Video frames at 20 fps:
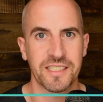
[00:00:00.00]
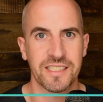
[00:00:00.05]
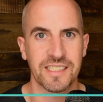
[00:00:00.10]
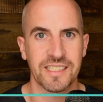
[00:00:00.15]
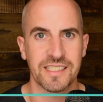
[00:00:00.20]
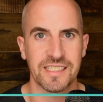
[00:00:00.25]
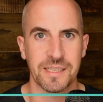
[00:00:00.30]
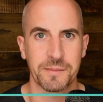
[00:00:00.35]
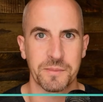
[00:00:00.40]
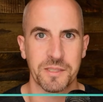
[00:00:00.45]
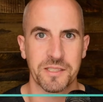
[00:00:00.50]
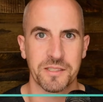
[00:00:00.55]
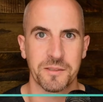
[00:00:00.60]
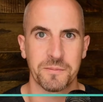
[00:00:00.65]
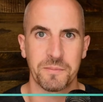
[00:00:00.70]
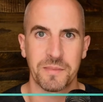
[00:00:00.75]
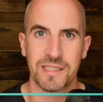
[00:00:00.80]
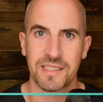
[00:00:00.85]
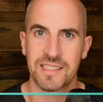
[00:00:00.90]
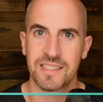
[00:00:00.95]
today's
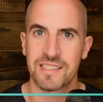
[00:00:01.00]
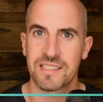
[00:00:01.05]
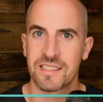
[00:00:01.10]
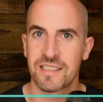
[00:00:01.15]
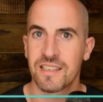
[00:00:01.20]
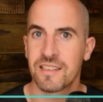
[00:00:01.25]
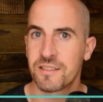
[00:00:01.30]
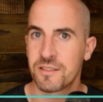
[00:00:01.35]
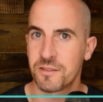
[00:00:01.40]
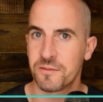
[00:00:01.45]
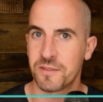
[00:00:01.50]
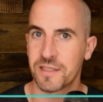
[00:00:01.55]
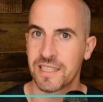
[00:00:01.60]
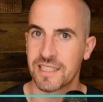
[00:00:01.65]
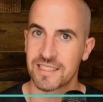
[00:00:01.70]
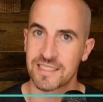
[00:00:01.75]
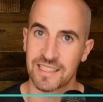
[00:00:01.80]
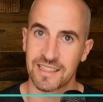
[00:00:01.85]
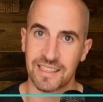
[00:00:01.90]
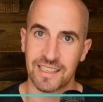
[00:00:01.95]
episode, please don't
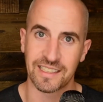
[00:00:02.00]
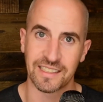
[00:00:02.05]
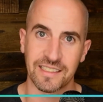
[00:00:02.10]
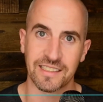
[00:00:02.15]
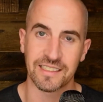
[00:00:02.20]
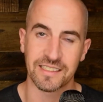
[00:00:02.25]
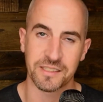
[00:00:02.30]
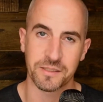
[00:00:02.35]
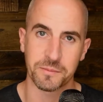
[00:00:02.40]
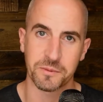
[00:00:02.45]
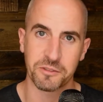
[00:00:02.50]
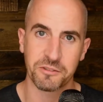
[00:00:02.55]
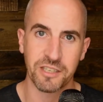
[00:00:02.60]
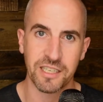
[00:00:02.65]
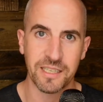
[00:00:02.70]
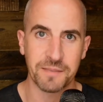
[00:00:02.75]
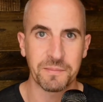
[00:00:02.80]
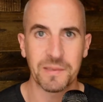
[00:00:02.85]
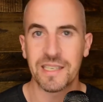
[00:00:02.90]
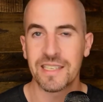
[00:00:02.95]
forget to like and
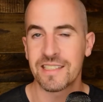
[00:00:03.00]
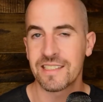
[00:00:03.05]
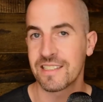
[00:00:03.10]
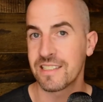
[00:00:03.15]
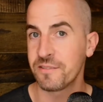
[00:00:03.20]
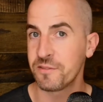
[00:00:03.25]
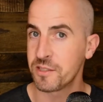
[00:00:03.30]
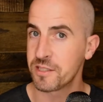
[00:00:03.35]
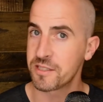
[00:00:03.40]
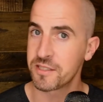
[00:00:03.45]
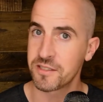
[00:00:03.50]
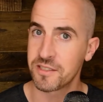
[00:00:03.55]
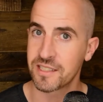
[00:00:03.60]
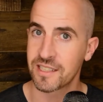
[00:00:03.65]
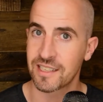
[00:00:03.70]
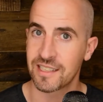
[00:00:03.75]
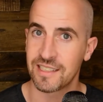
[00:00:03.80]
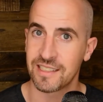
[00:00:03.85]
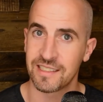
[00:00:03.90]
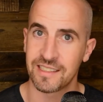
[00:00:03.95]
subscribe. And if you're so
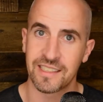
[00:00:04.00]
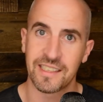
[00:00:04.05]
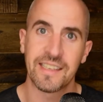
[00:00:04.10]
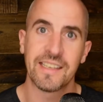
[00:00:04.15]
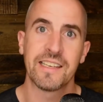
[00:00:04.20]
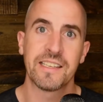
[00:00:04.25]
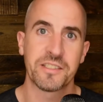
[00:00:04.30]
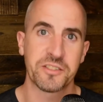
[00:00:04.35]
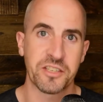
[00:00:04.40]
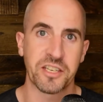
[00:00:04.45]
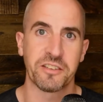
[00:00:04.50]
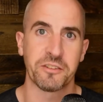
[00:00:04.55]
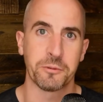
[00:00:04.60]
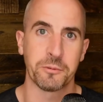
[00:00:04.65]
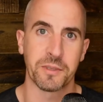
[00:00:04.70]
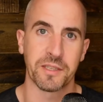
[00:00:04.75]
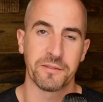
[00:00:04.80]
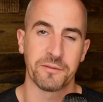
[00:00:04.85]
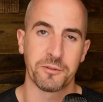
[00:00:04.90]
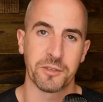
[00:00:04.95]
inclined, share it
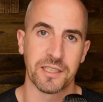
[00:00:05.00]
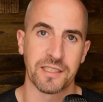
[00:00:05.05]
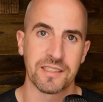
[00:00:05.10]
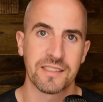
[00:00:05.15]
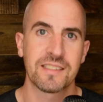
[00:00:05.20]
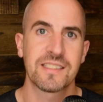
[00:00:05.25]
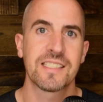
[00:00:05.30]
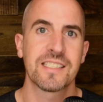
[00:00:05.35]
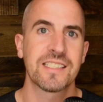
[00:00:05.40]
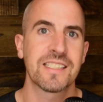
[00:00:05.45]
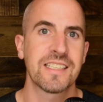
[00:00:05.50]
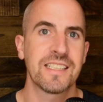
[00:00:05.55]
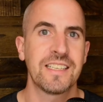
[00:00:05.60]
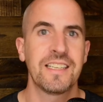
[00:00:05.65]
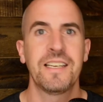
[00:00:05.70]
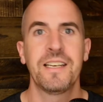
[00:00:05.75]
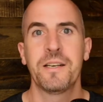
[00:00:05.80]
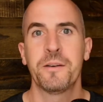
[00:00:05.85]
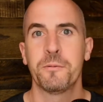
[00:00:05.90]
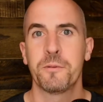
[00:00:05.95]
with a friend. Today,
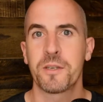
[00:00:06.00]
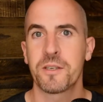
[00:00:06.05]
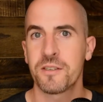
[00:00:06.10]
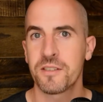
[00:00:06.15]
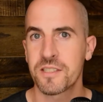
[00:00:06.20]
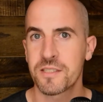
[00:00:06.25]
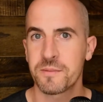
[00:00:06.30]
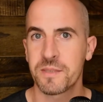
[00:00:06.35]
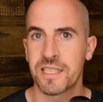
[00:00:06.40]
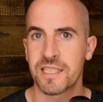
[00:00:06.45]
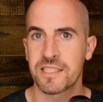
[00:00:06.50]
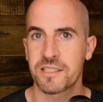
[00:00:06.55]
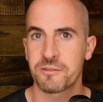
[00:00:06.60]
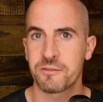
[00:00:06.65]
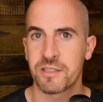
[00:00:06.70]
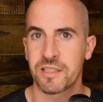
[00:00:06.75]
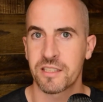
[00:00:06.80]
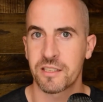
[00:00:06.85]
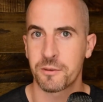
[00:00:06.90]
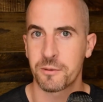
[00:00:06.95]
we're going to be
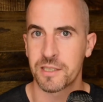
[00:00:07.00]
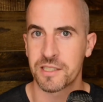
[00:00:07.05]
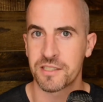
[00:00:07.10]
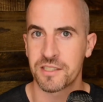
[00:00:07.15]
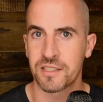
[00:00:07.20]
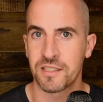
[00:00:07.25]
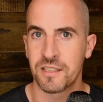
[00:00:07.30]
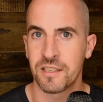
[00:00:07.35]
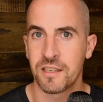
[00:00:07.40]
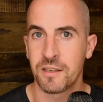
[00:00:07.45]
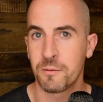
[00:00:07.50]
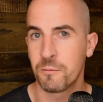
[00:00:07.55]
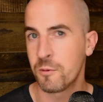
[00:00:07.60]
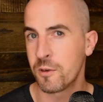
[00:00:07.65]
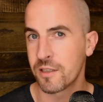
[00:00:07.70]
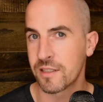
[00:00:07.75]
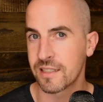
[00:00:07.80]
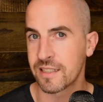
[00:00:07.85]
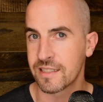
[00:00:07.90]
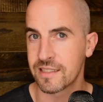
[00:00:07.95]
answering the question,
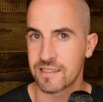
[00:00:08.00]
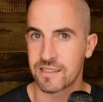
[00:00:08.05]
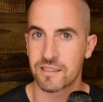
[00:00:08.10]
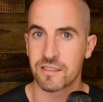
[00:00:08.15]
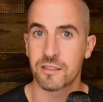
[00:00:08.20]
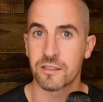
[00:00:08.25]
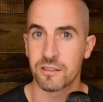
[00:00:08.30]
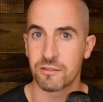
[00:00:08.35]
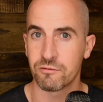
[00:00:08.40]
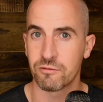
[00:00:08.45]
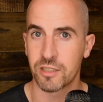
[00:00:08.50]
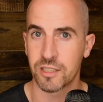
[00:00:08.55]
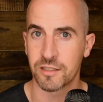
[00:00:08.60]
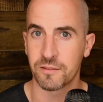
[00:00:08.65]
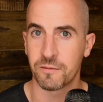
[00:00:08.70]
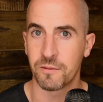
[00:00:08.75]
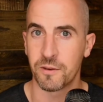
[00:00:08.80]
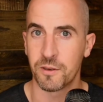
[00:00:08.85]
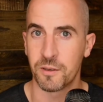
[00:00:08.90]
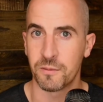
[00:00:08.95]
what is good
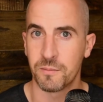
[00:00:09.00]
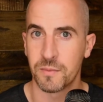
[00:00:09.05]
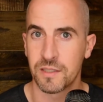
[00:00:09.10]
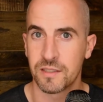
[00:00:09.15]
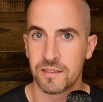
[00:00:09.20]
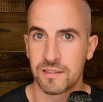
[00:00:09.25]
running form?